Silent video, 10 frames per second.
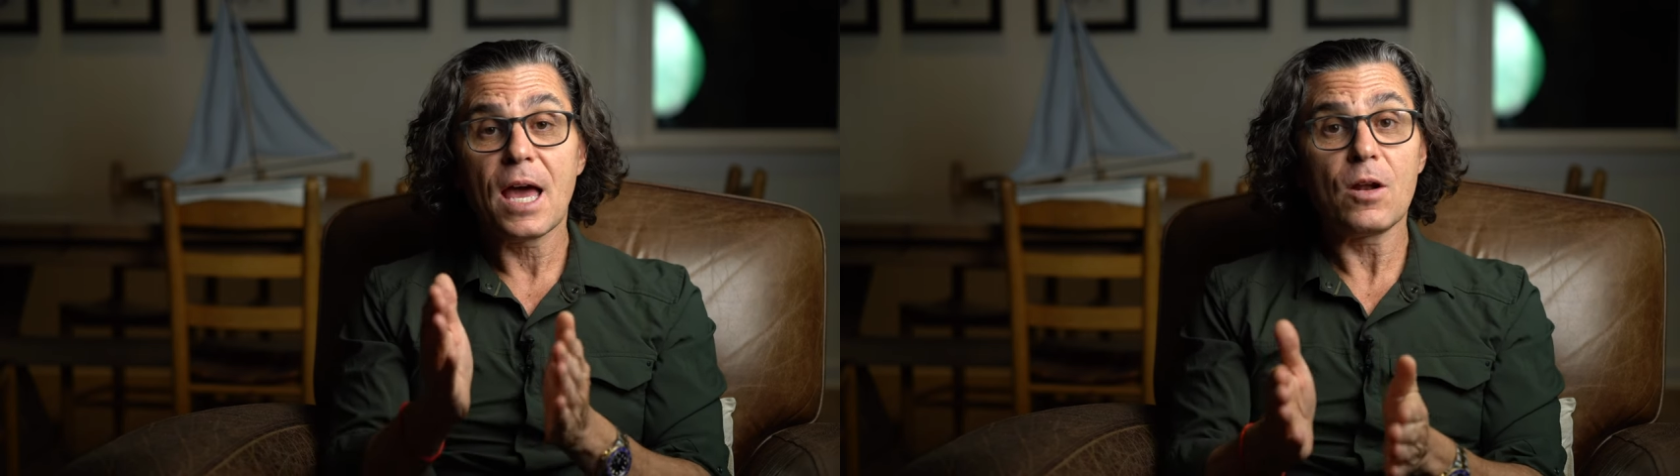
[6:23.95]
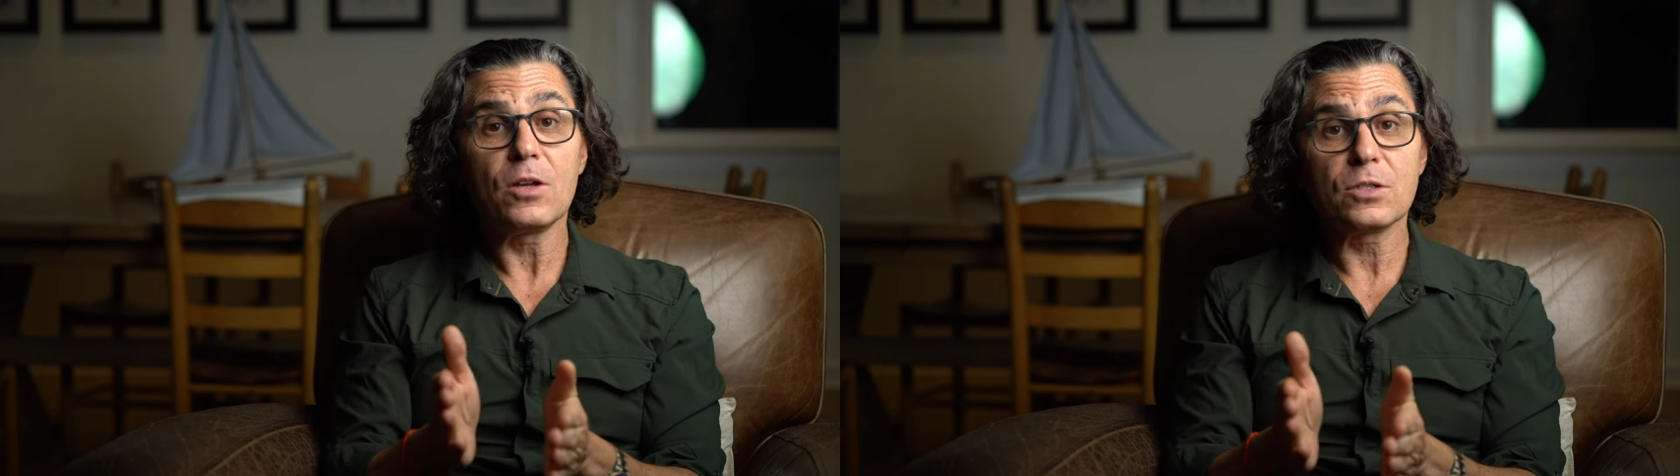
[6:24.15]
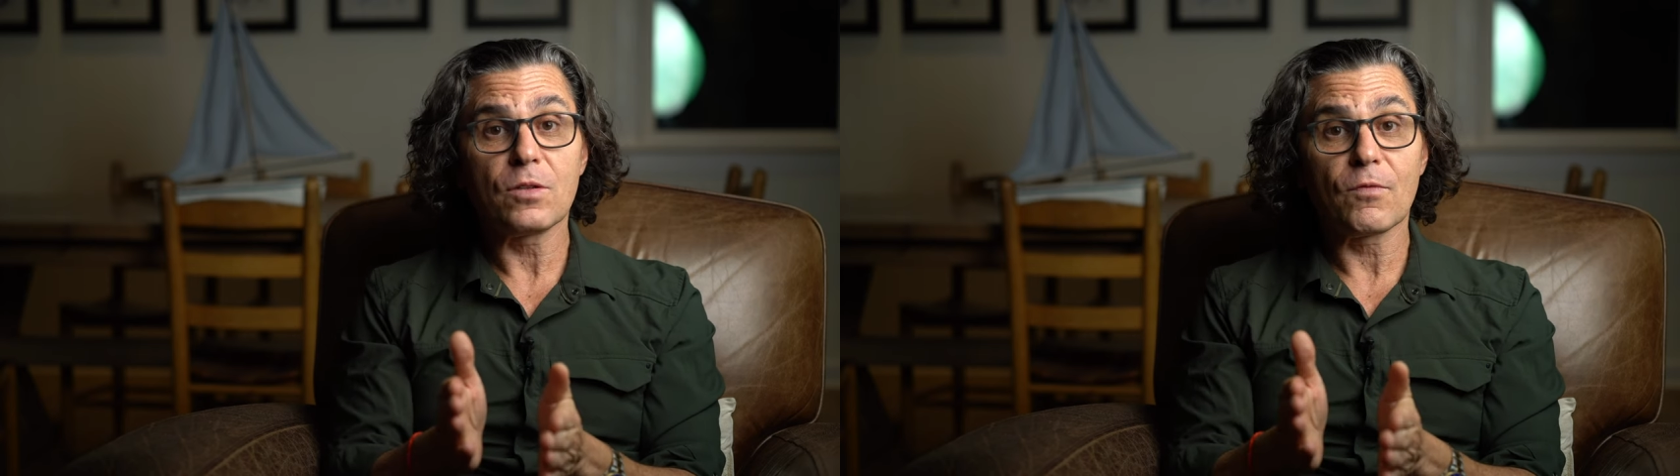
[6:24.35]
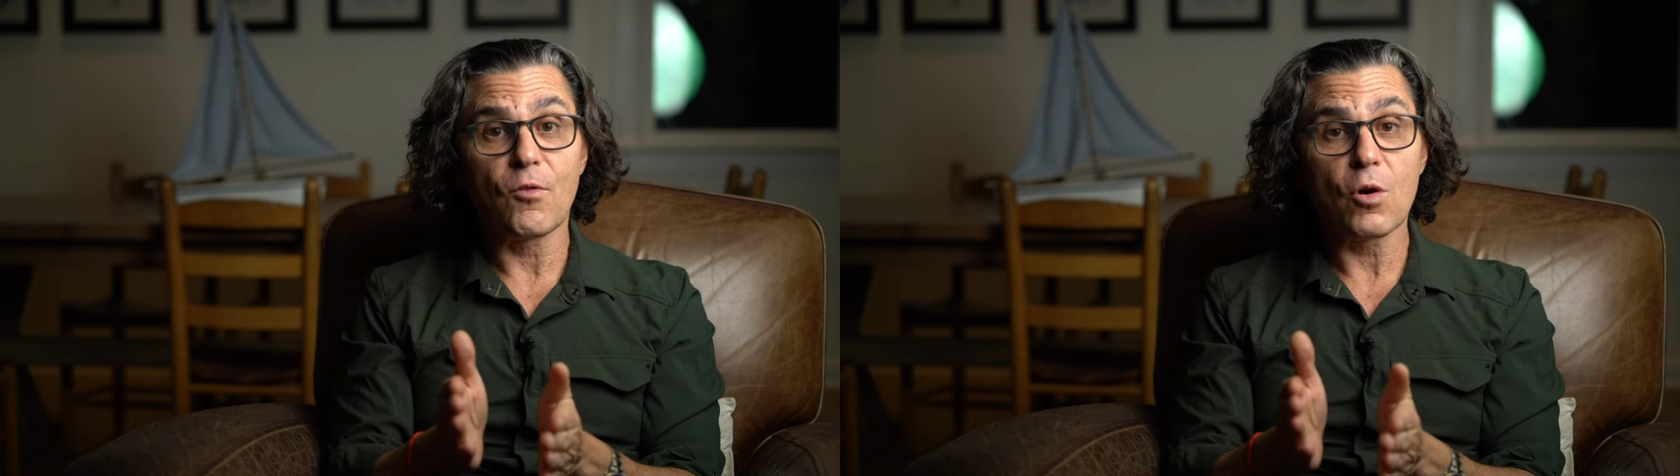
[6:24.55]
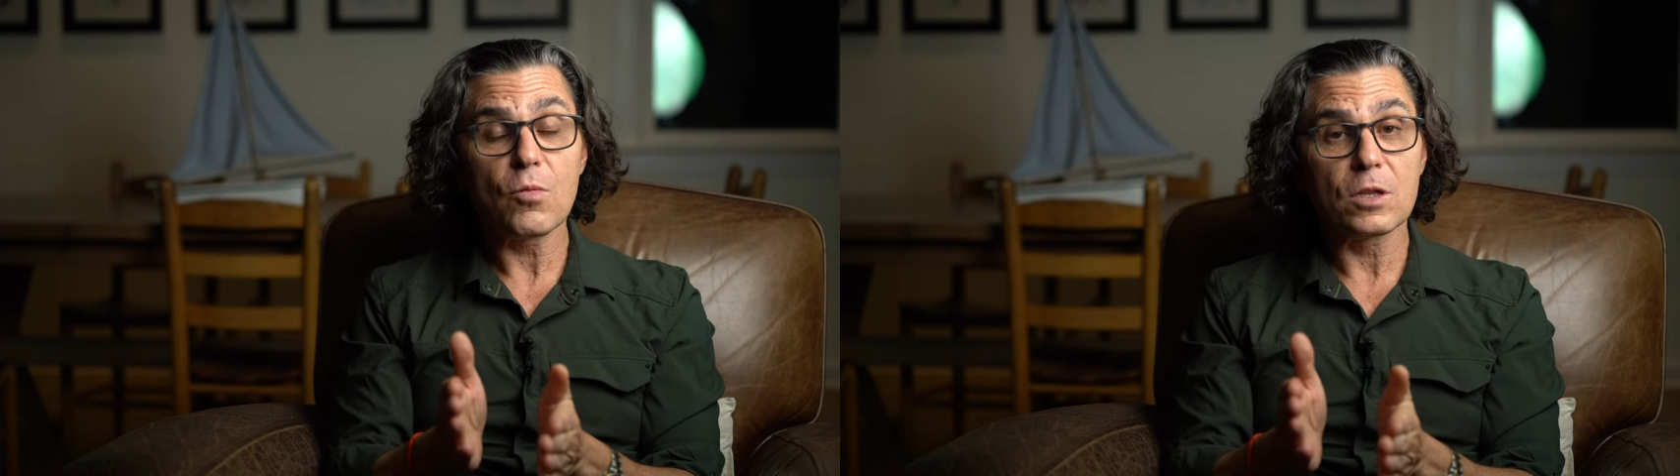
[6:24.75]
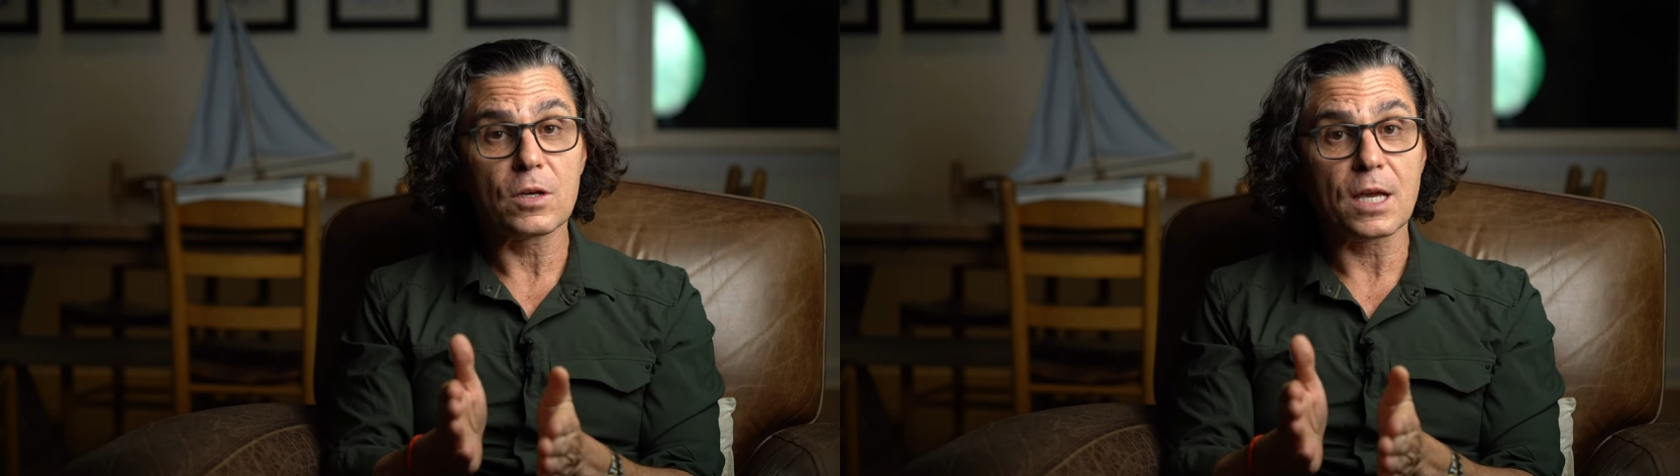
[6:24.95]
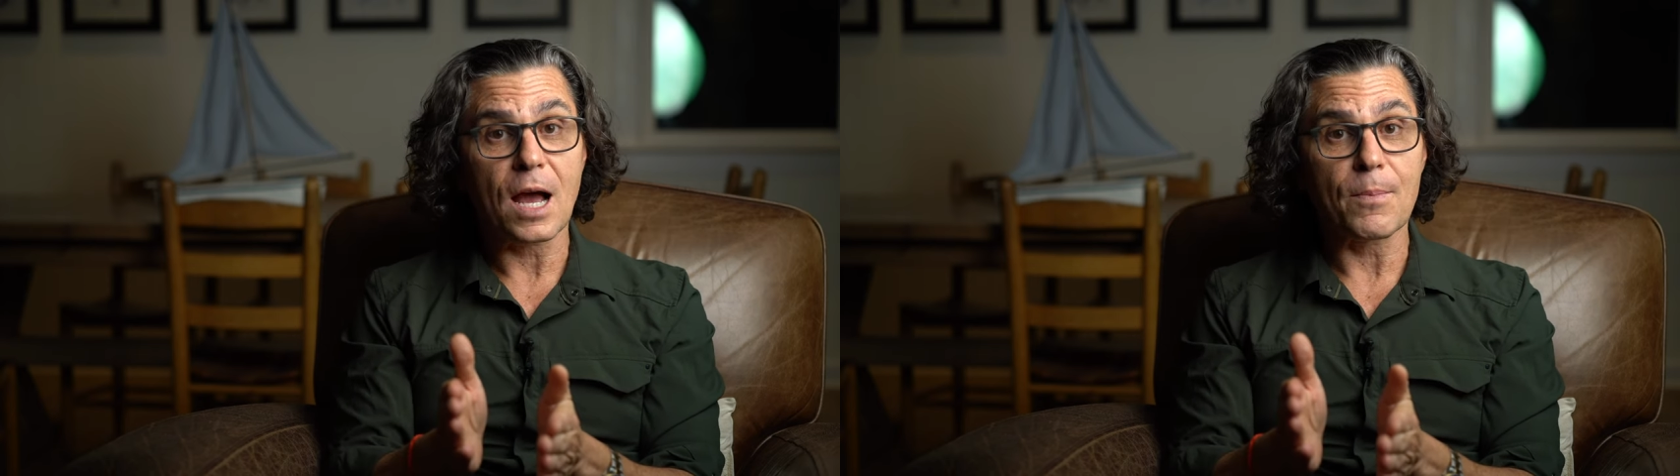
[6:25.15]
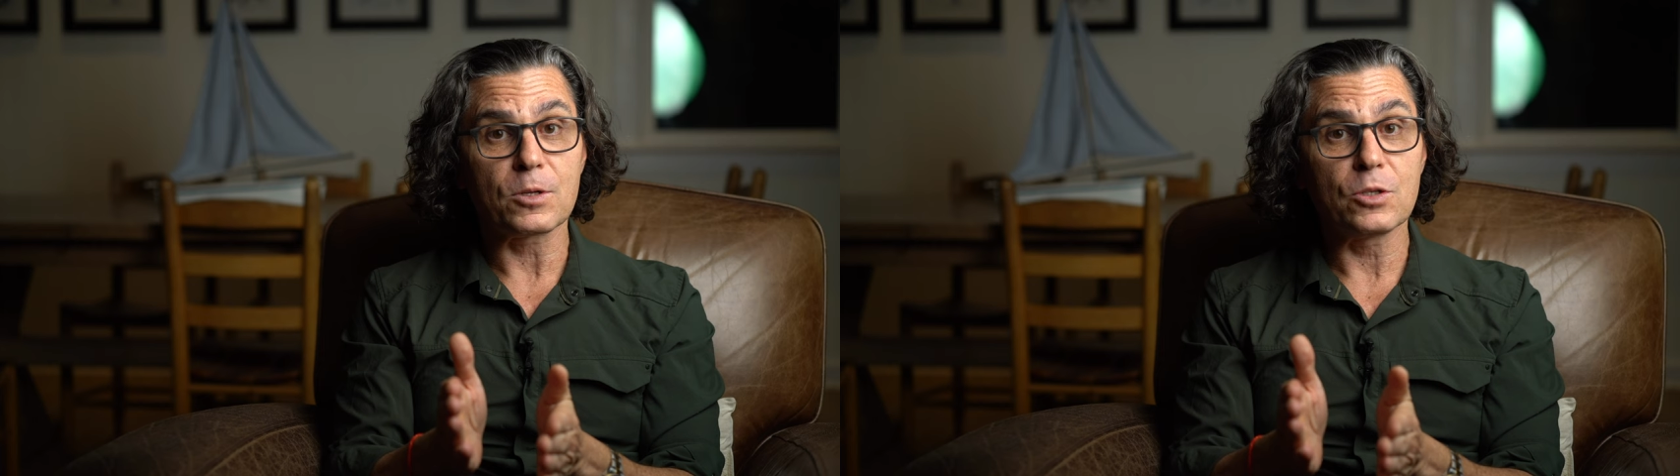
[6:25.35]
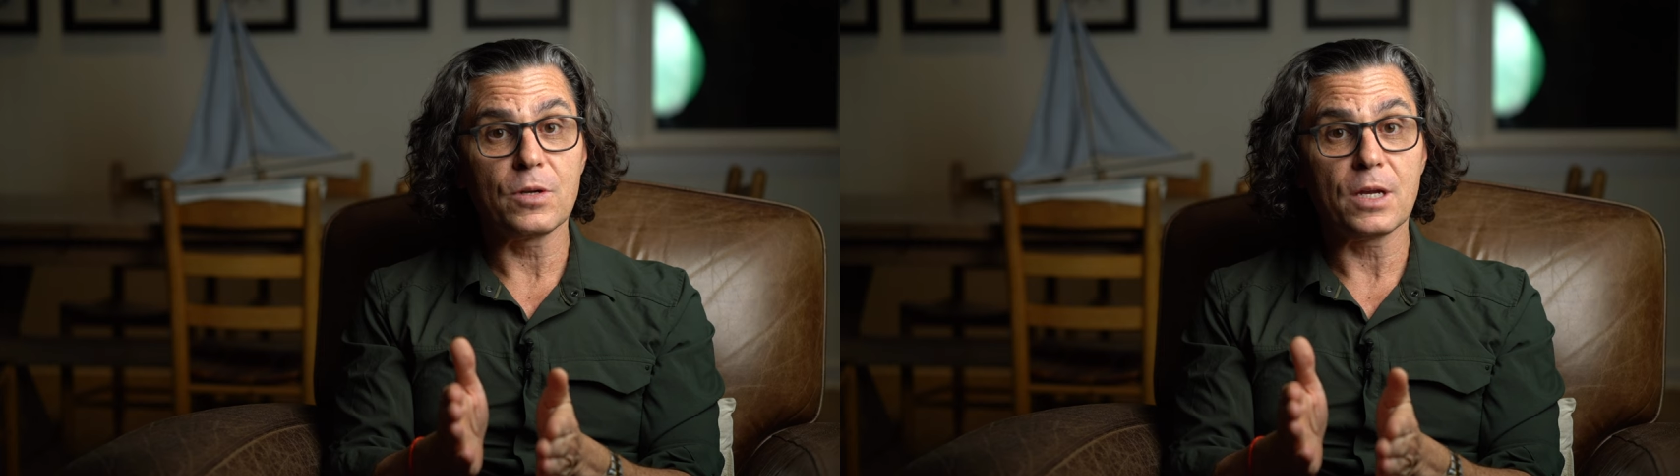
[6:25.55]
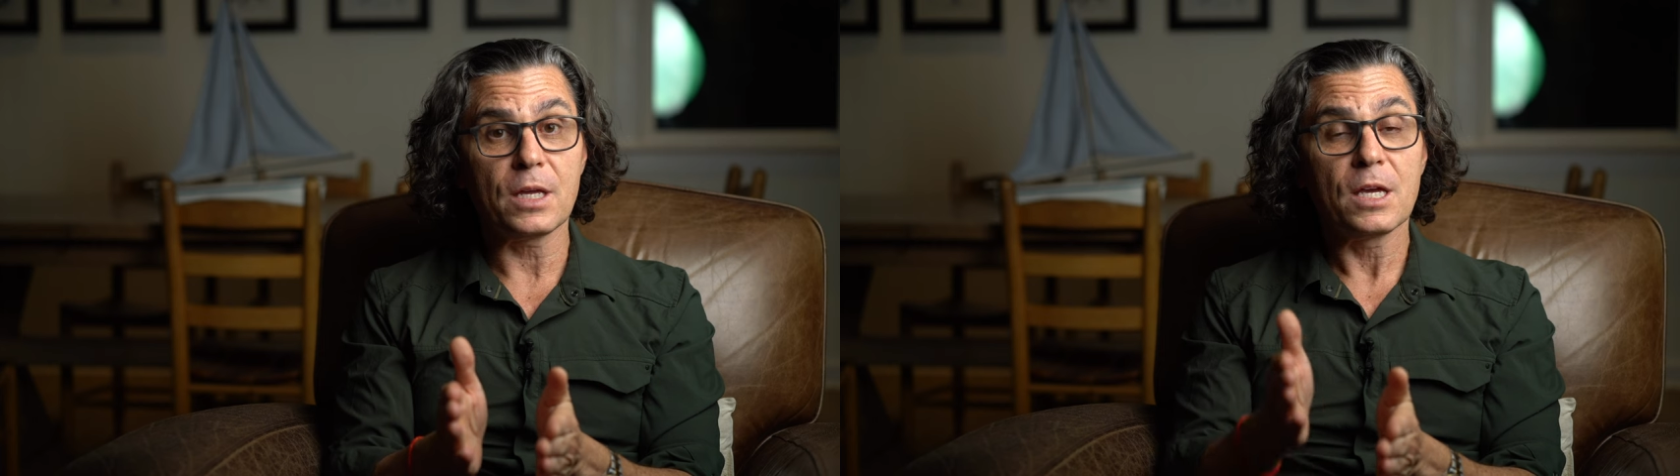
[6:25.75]
and also the forward looking
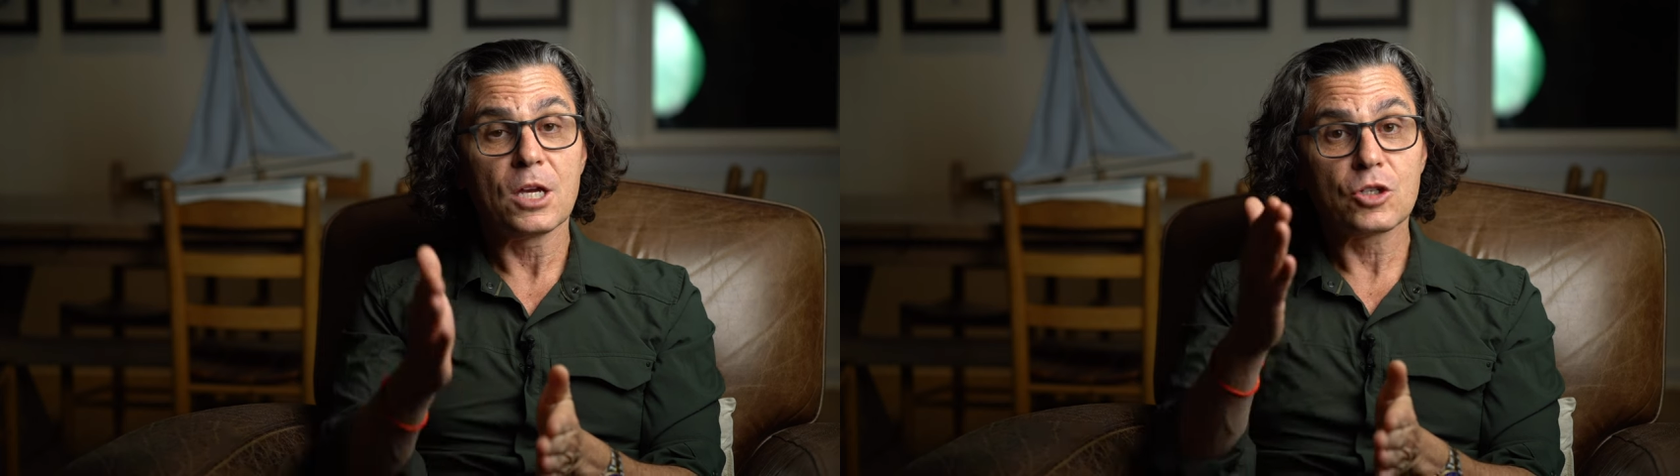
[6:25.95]
opportunity,